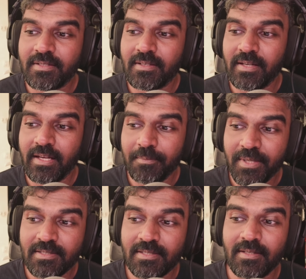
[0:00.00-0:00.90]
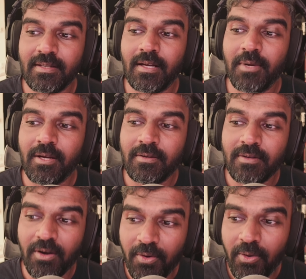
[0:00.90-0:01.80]
in a bit about
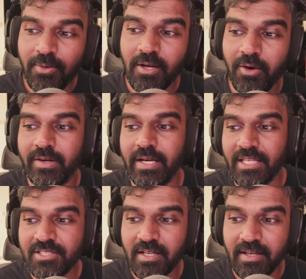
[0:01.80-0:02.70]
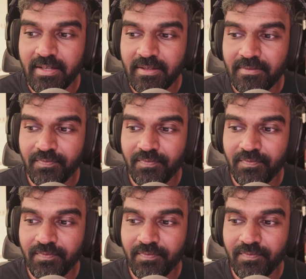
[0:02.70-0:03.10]
Rode or DJI.